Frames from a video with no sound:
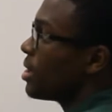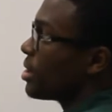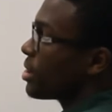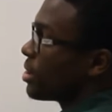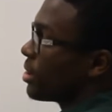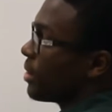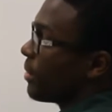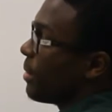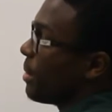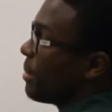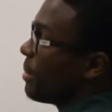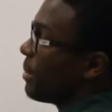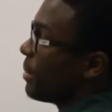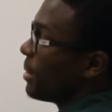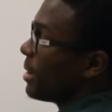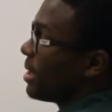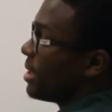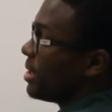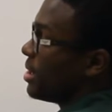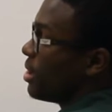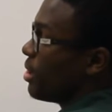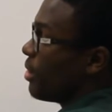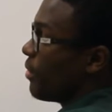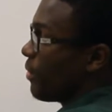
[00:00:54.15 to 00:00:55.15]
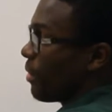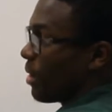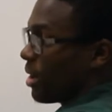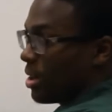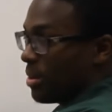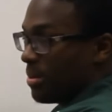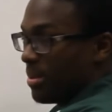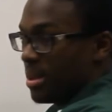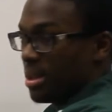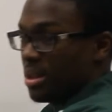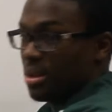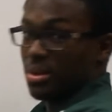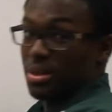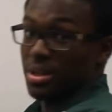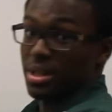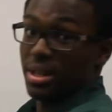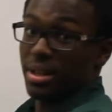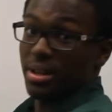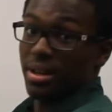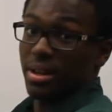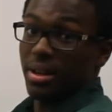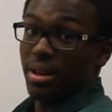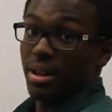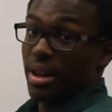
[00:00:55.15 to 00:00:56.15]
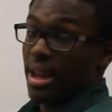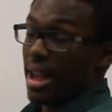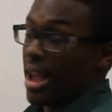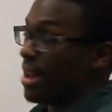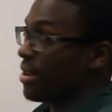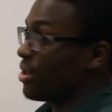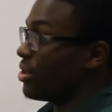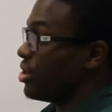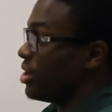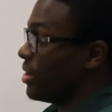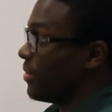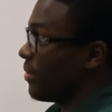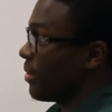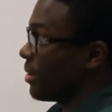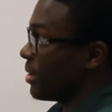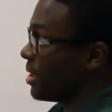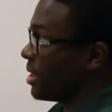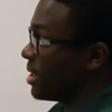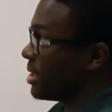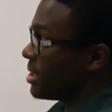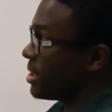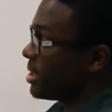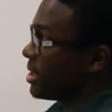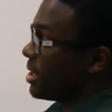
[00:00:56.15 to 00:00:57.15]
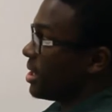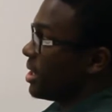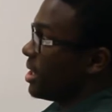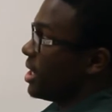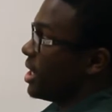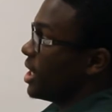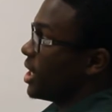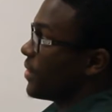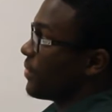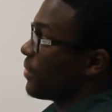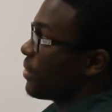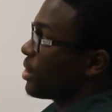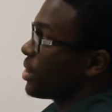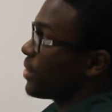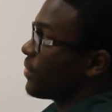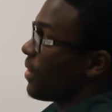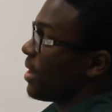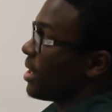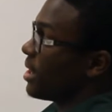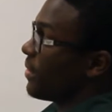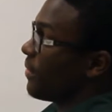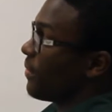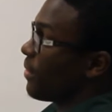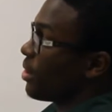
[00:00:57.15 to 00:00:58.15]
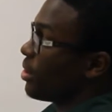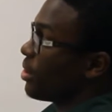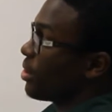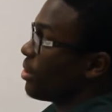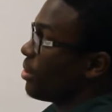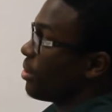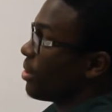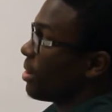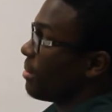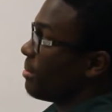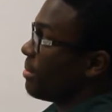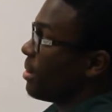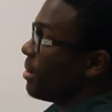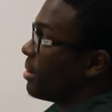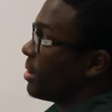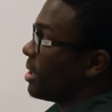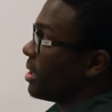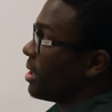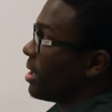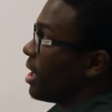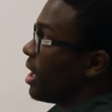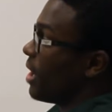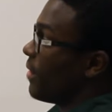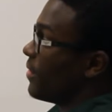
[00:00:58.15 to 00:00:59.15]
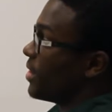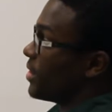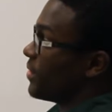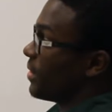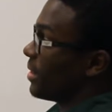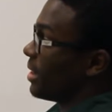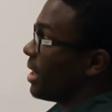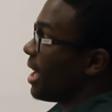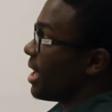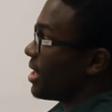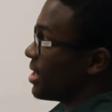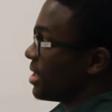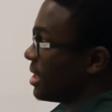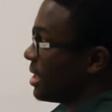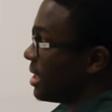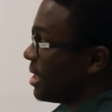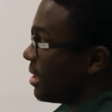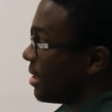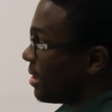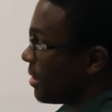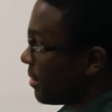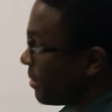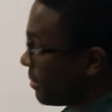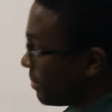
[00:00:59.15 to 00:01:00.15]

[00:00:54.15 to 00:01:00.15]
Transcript: So what we want to do if we're going to be using energy for this is first find the vertical component of his velocity.